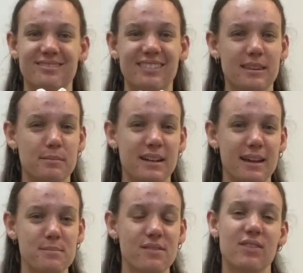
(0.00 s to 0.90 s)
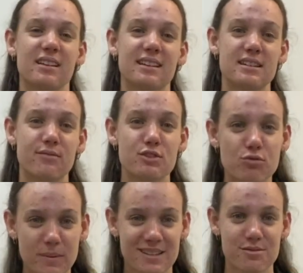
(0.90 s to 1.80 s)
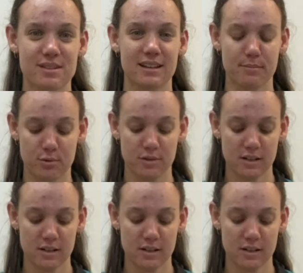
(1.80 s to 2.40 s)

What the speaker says: the names of the individual muscles aren't important.